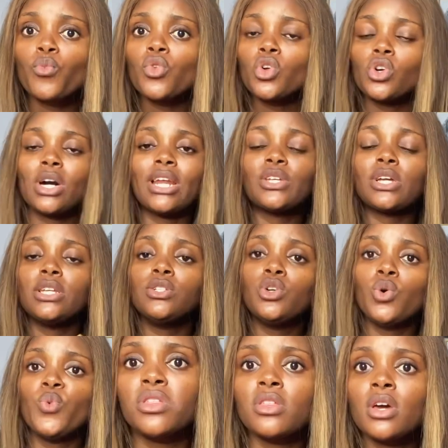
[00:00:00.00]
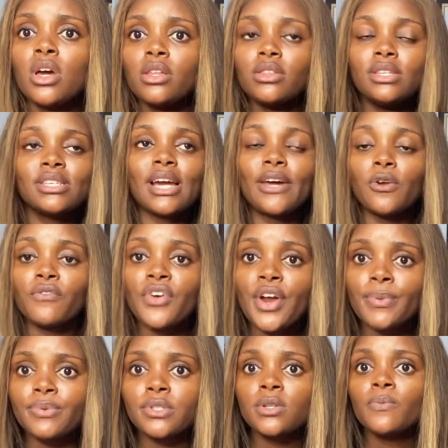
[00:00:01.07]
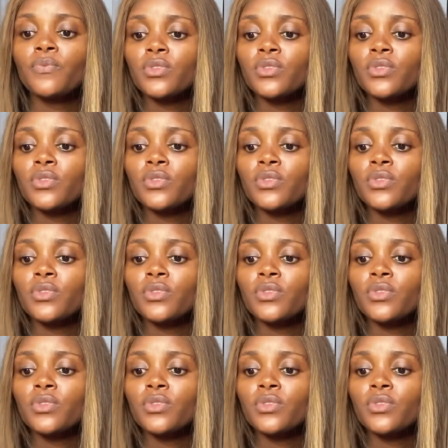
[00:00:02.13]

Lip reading: You can actually go with this kind of herbs.